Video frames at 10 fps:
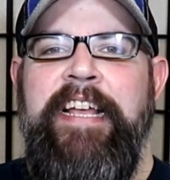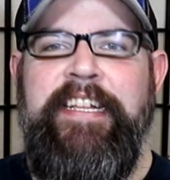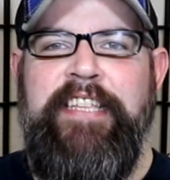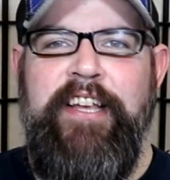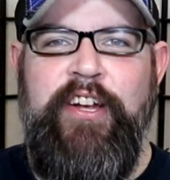
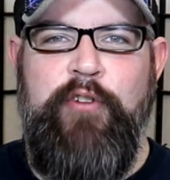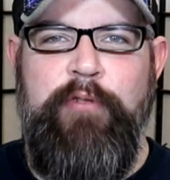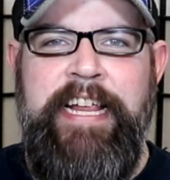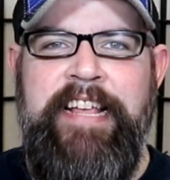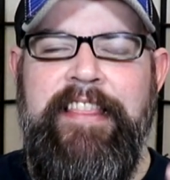It's an
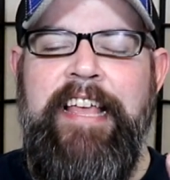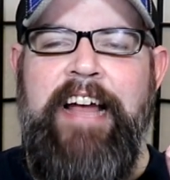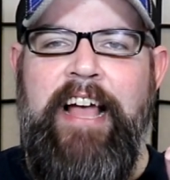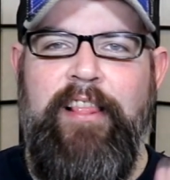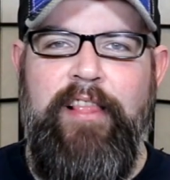ingredient
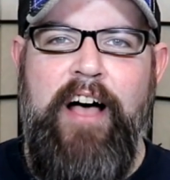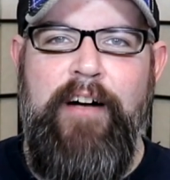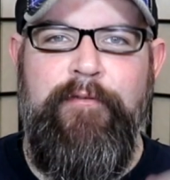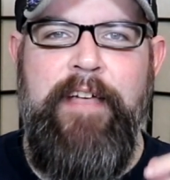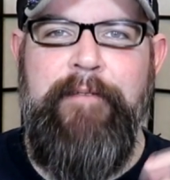that I
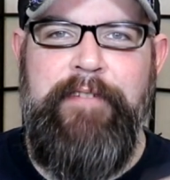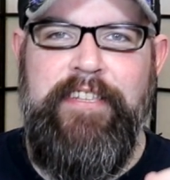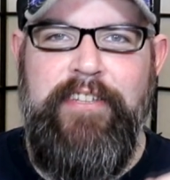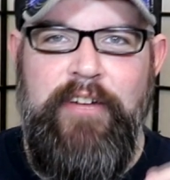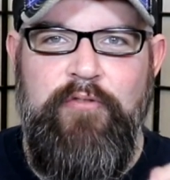love if
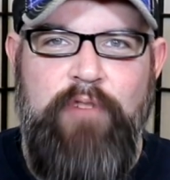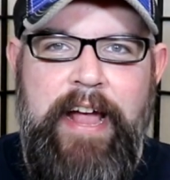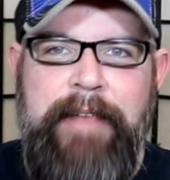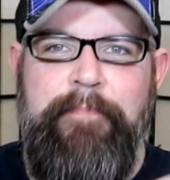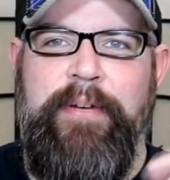it's done
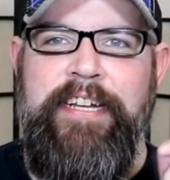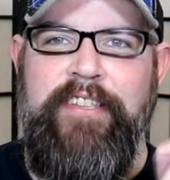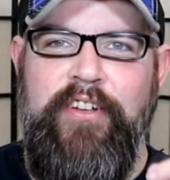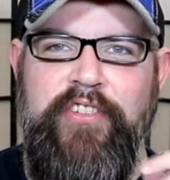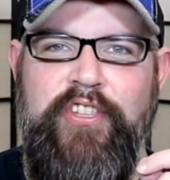right, but
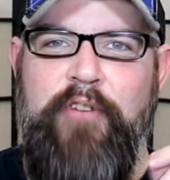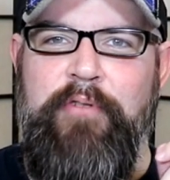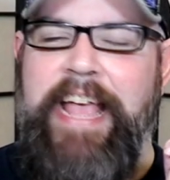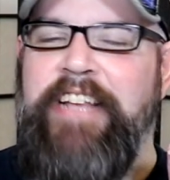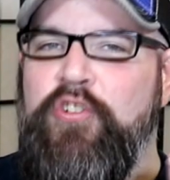it's
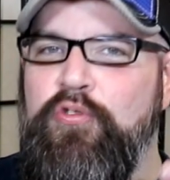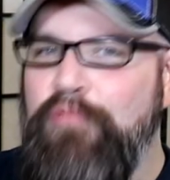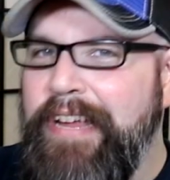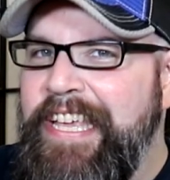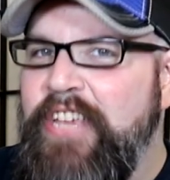also a
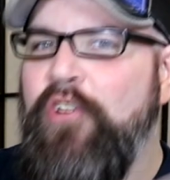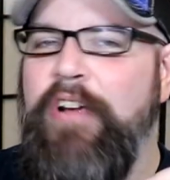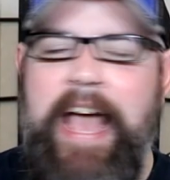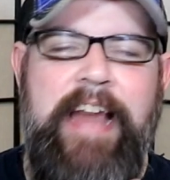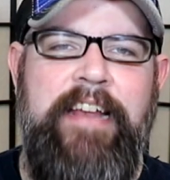
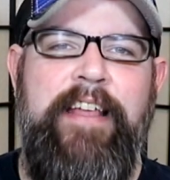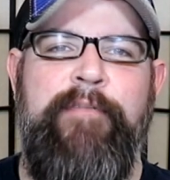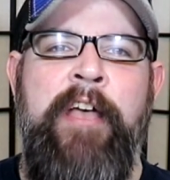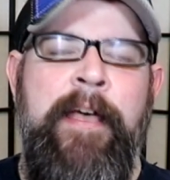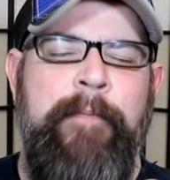trickier
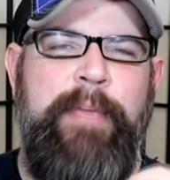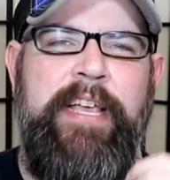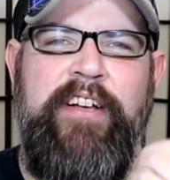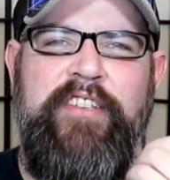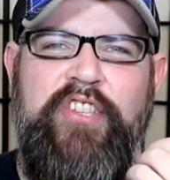additive
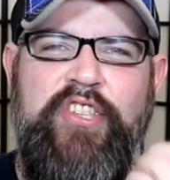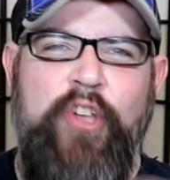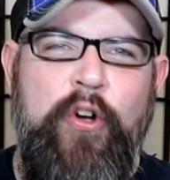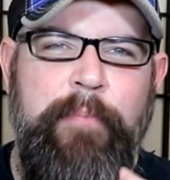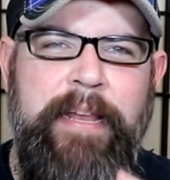because
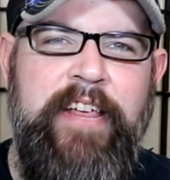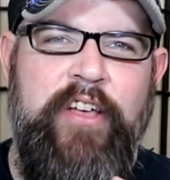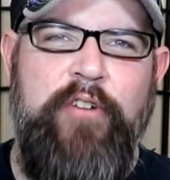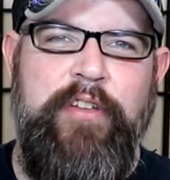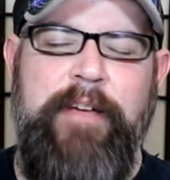so many
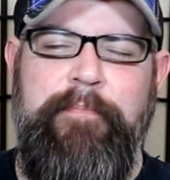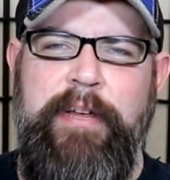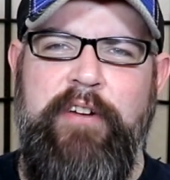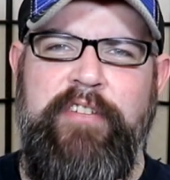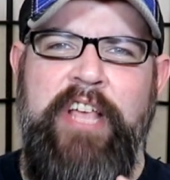coconut
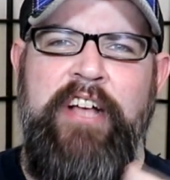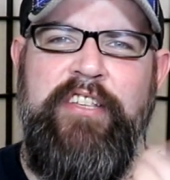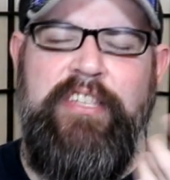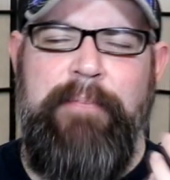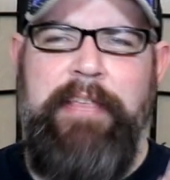beers,
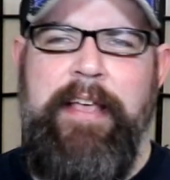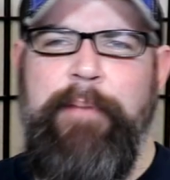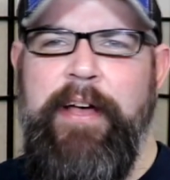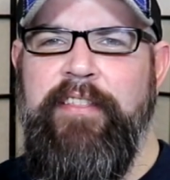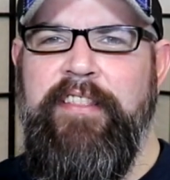something
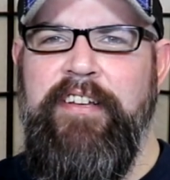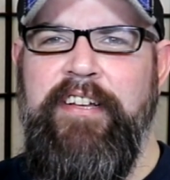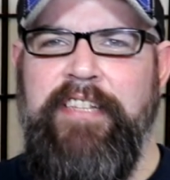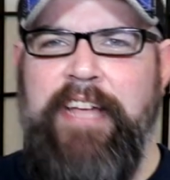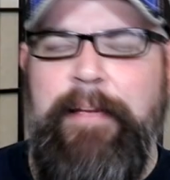about
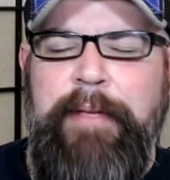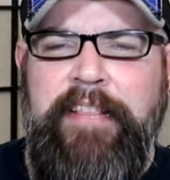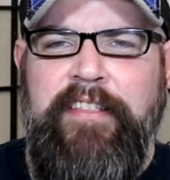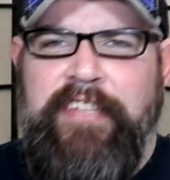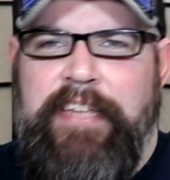the
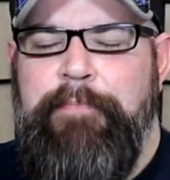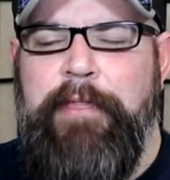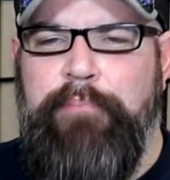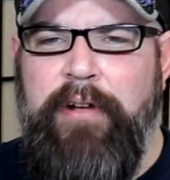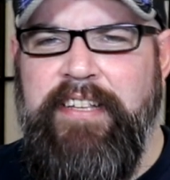timing, the step,
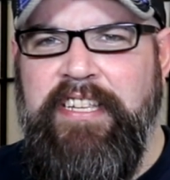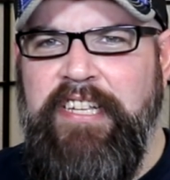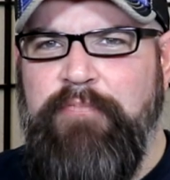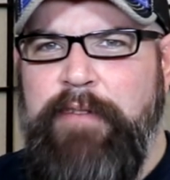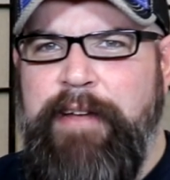the
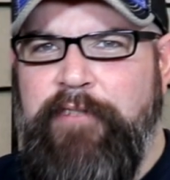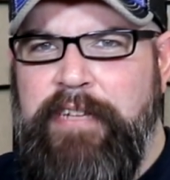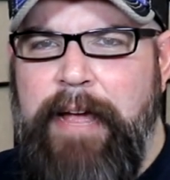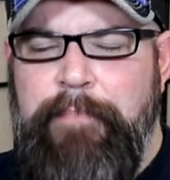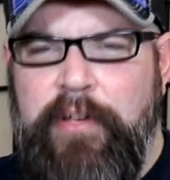process, whatever
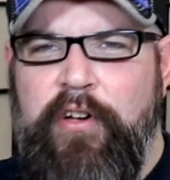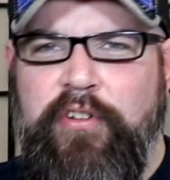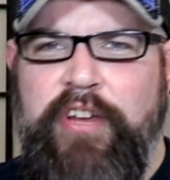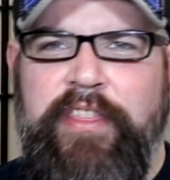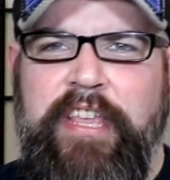type of
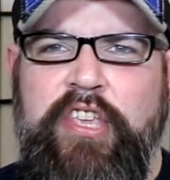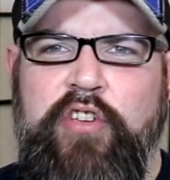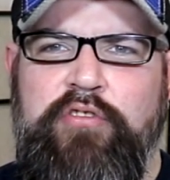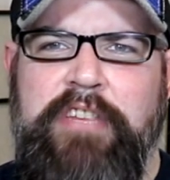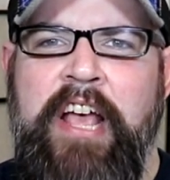coconut they
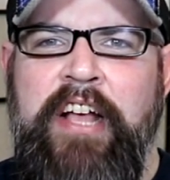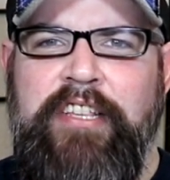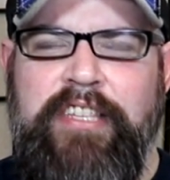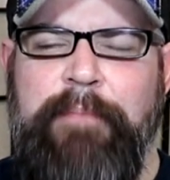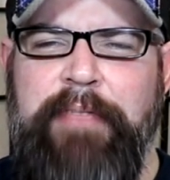used,
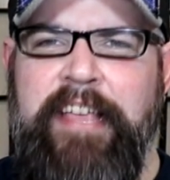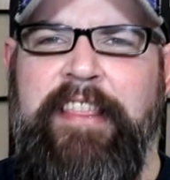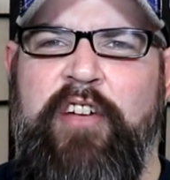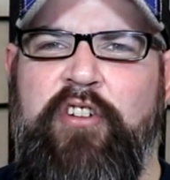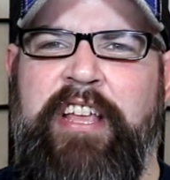something
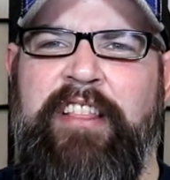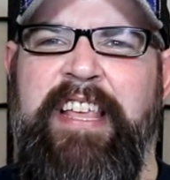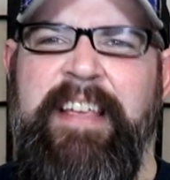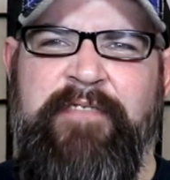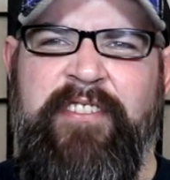in there can
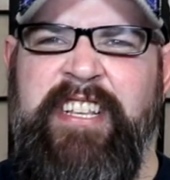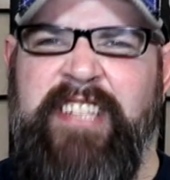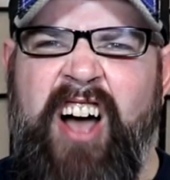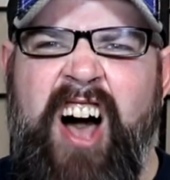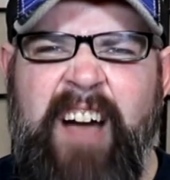lead to
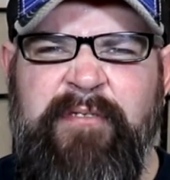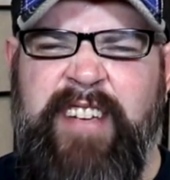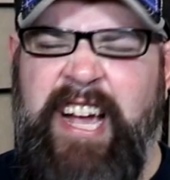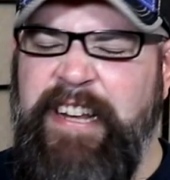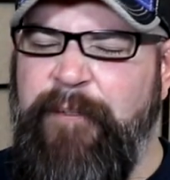these
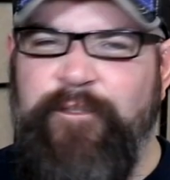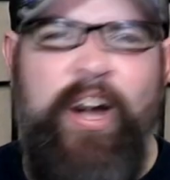off kind of